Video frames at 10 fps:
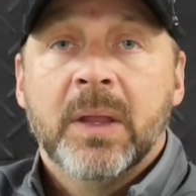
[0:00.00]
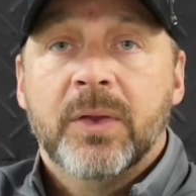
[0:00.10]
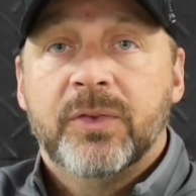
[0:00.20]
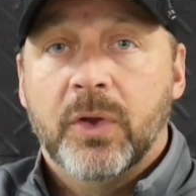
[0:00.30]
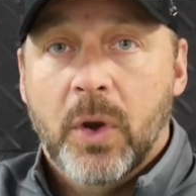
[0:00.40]

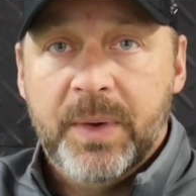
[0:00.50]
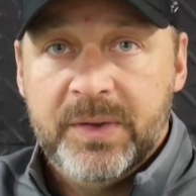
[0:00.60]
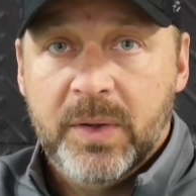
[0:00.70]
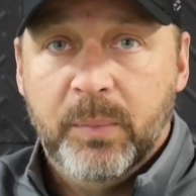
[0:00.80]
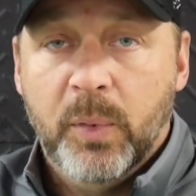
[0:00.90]
So go
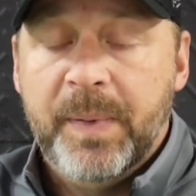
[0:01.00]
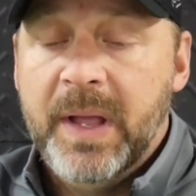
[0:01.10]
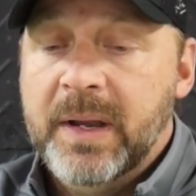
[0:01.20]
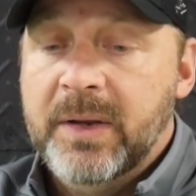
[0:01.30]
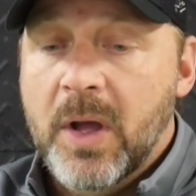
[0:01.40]
into the
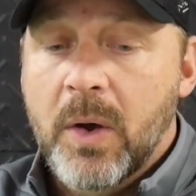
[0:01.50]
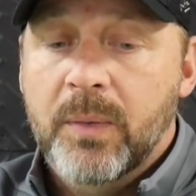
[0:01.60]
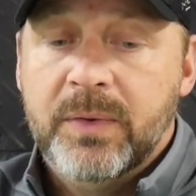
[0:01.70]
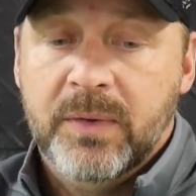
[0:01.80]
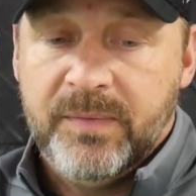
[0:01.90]
bullpen and know
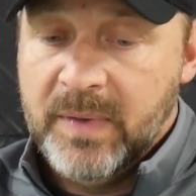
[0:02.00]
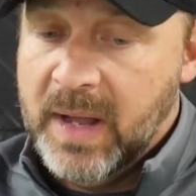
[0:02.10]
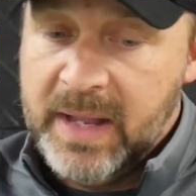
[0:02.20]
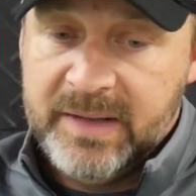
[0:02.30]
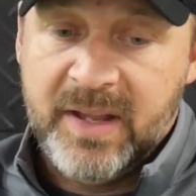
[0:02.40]

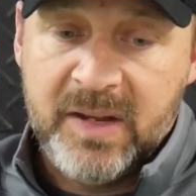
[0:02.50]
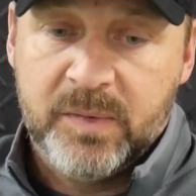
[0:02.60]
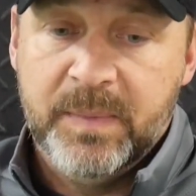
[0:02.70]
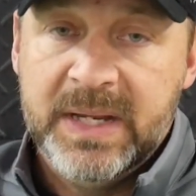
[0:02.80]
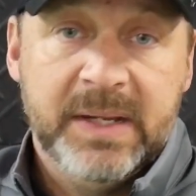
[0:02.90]
it
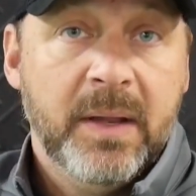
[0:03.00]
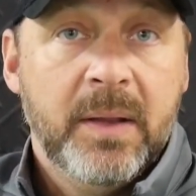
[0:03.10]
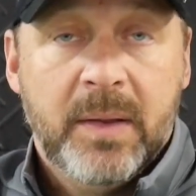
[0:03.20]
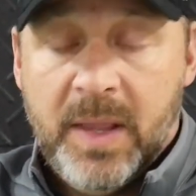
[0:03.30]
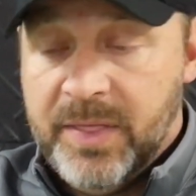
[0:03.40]
takes me
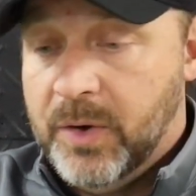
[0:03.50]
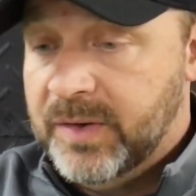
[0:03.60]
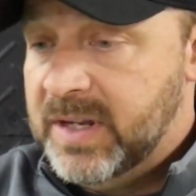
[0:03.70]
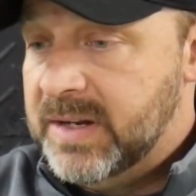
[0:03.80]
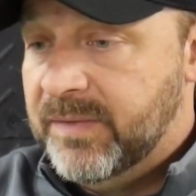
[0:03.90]

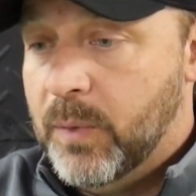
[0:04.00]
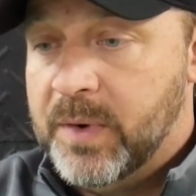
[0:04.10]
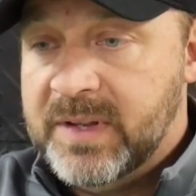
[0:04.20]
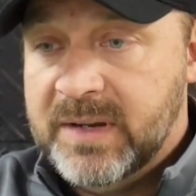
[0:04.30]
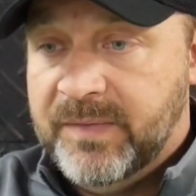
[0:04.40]
13,
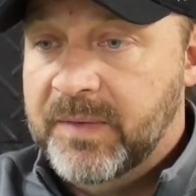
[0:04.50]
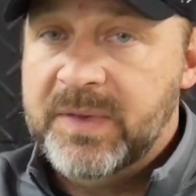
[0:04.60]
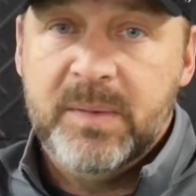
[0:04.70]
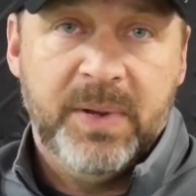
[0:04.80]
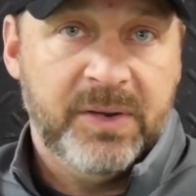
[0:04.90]
14,
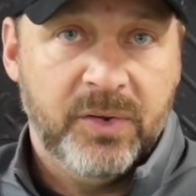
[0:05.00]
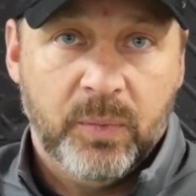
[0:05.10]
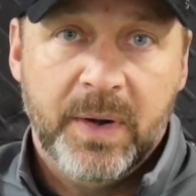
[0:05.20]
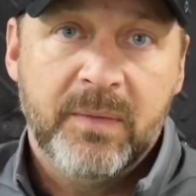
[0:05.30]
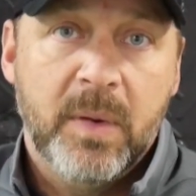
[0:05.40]
15 pitches,
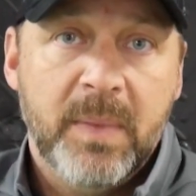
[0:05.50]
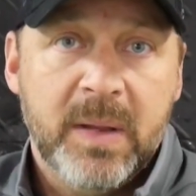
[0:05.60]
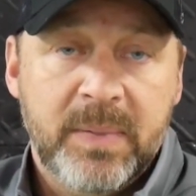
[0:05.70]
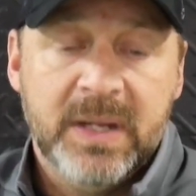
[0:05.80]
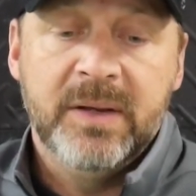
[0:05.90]
whatever it may
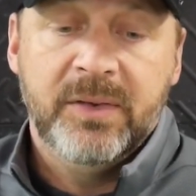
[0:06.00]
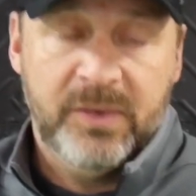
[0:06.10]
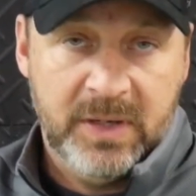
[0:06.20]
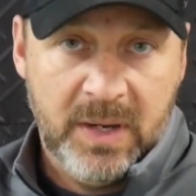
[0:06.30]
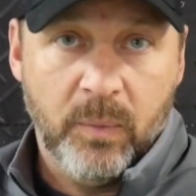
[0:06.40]
be,
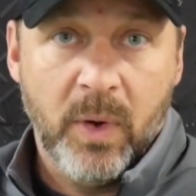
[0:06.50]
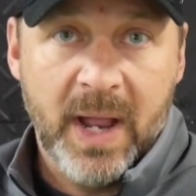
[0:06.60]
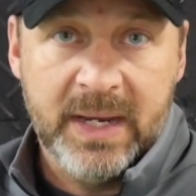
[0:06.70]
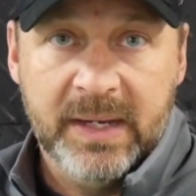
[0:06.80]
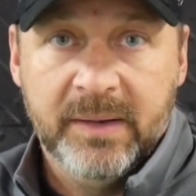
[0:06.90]
to get
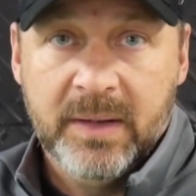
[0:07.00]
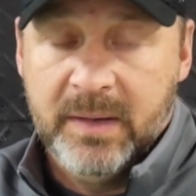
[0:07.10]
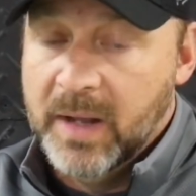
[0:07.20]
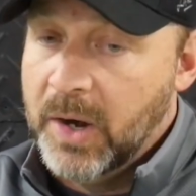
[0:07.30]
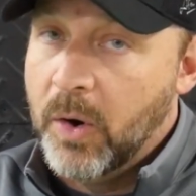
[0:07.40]
ready.
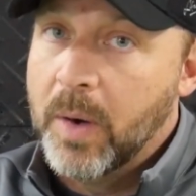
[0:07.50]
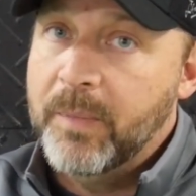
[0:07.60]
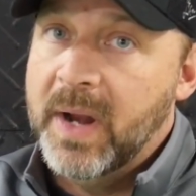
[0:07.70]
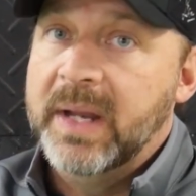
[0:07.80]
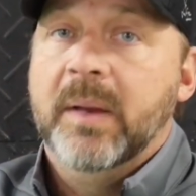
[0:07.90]
Not arm
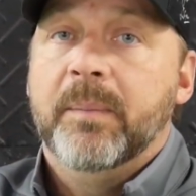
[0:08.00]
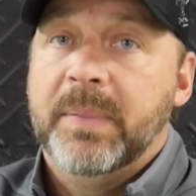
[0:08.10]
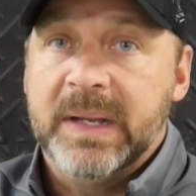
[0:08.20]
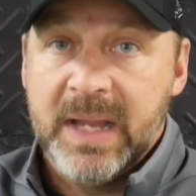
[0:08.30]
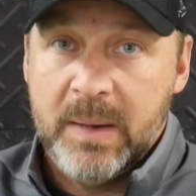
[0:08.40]
ready,
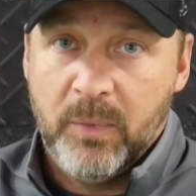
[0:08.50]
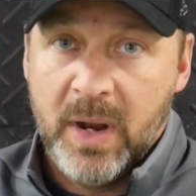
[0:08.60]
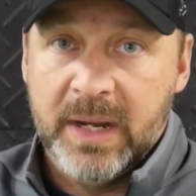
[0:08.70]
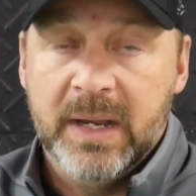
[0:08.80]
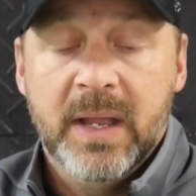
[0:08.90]
but game ready.